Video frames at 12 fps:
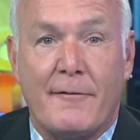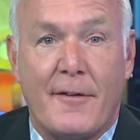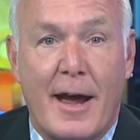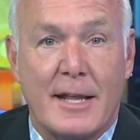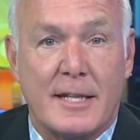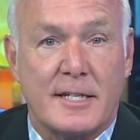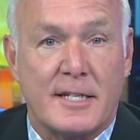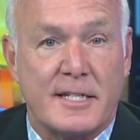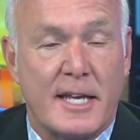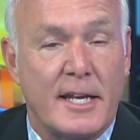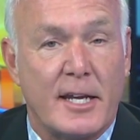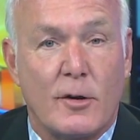violence in
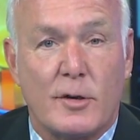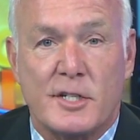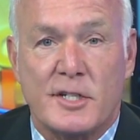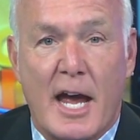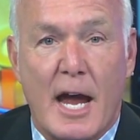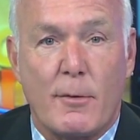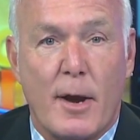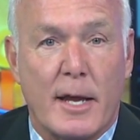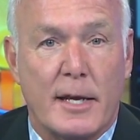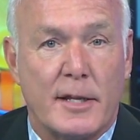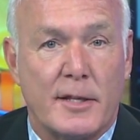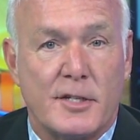San Diego is
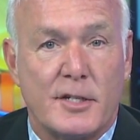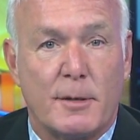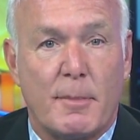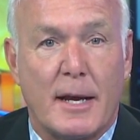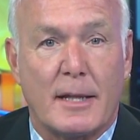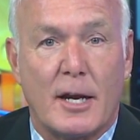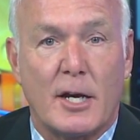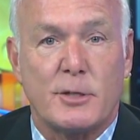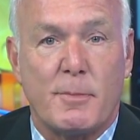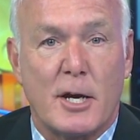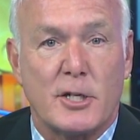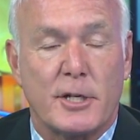skyrocketing this year by a
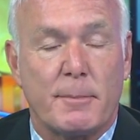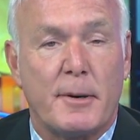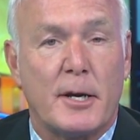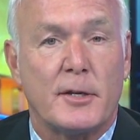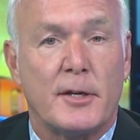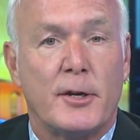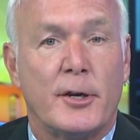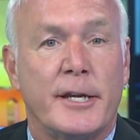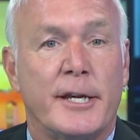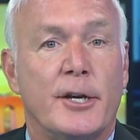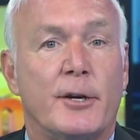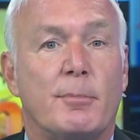large margin compared to the
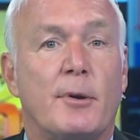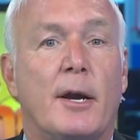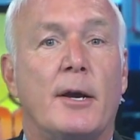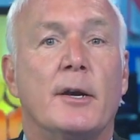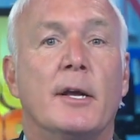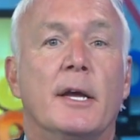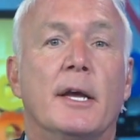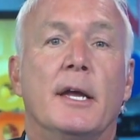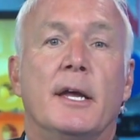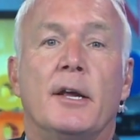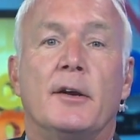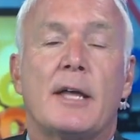year prior.
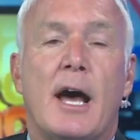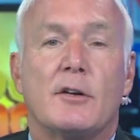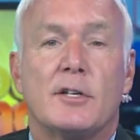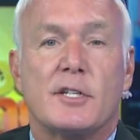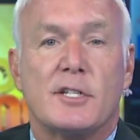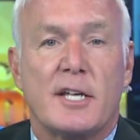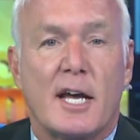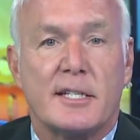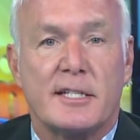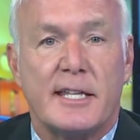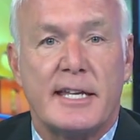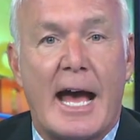Here now to
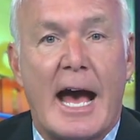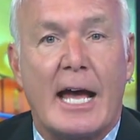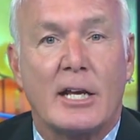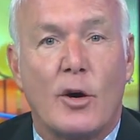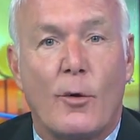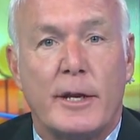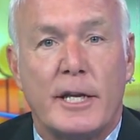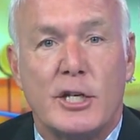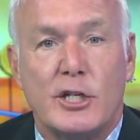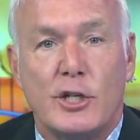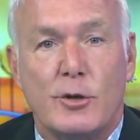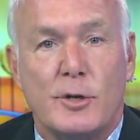discuss the ongoing
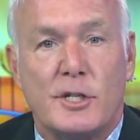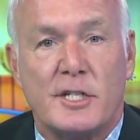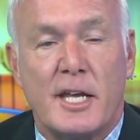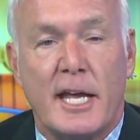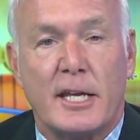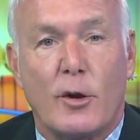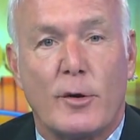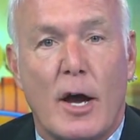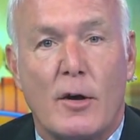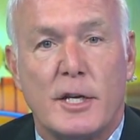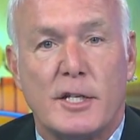issue is San Diego County